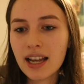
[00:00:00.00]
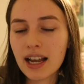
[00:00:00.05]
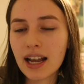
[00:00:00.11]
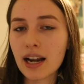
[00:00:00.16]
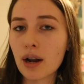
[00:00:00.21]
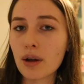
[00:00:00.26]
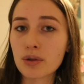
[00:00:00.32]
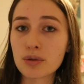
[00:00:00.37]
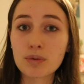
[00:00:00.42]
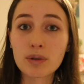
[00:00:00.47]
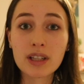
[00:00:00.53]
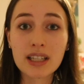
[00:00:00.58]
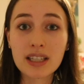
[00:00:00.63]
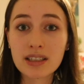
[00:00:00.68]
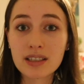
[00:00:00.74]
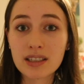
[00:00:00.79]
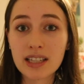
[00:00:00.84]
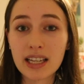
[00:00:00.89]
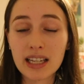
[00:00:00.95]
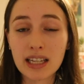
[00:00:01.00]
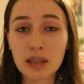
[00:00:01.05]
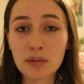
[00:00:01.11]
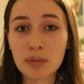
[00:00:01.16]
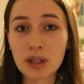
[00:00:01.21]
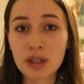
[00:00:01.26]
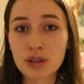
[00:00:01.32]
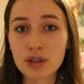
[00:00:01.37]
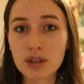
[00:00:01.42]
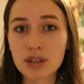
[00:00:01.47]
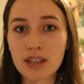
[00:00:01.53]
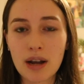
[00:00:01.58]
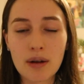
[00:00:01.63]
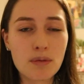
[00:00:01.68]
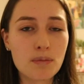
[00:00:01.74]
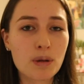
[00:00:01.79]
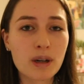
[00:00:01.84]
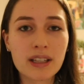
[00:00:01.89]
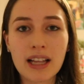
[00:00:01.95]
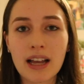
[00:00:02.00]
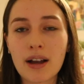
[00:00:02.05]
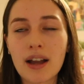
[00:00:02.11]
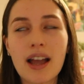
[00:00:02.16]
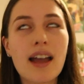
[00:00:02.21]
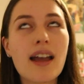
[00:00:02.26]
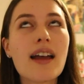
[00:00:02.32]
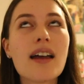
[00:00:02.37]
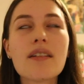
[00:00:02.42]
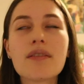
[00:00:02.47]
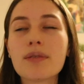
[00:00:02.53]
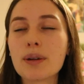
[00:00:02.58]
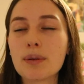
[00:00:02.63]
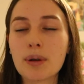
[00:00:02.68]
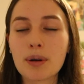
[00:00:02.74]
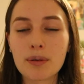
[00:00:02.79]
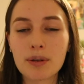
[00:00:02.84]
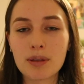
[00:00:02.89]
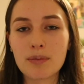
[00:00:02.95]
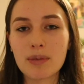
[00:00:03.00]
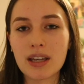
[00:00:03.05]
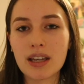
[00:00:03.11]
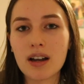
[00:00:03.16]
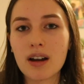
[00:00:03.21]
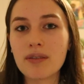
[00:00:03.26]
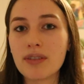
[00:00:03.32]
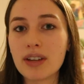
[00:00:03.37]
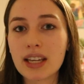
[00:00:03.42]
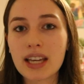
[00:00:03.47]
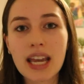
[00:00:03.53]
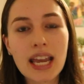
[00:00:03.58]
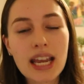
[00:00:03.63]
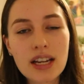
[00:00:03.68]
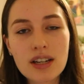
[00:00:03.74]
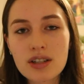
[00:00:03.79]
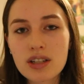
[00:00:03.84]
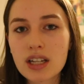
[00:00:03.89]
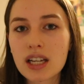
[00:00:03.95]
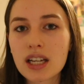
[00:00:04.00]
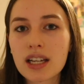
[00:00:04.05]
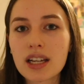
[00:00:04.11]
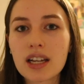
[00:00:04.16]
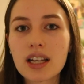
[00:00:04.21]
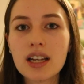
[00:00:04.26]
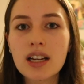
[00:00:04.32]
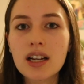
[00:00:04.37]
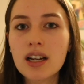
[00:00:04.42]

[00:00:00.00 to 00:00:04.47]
And I was really into taking pictures. I would bring that everywhere with me, on vacation,